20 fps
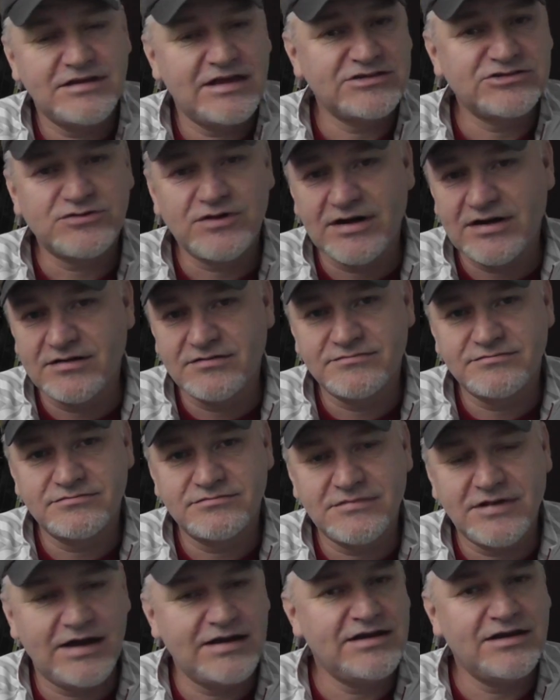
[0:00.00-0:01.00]
That's right.
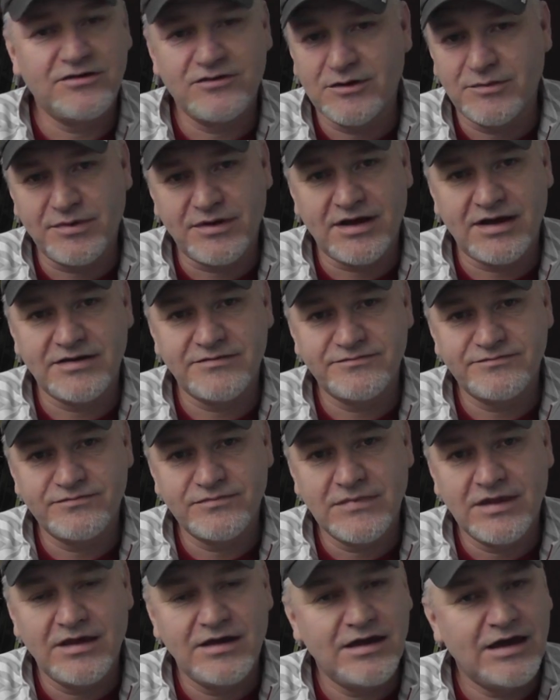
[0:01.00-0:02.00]
I didn't reply.
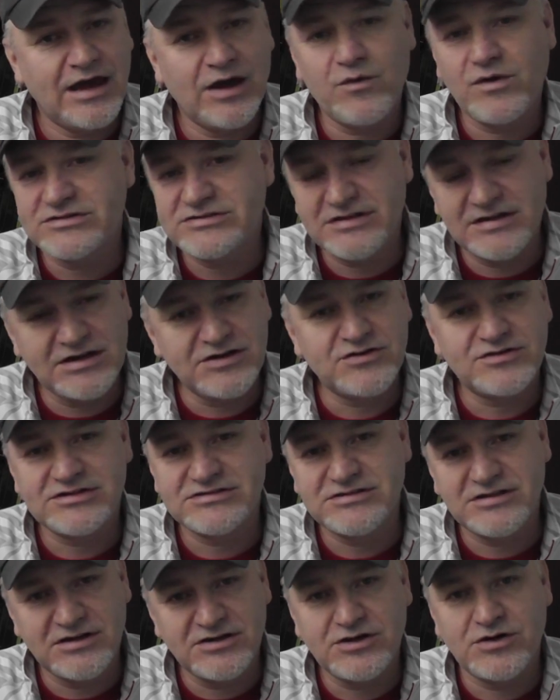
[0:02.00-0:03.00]
I wasn't
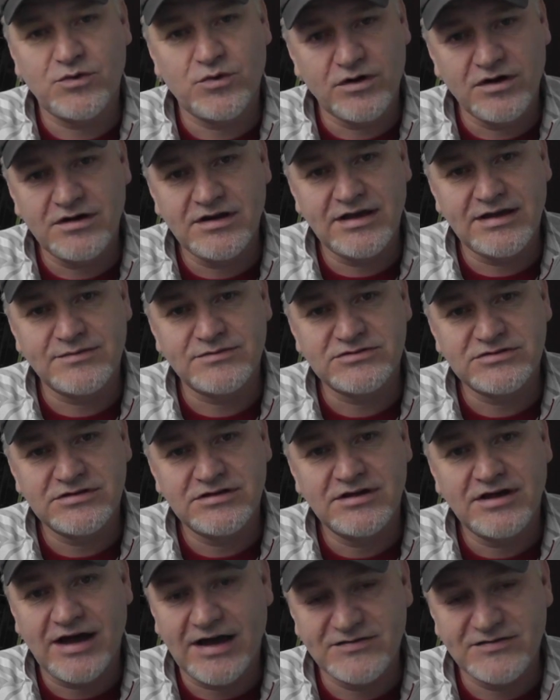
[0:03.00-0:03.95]
interested in your word games.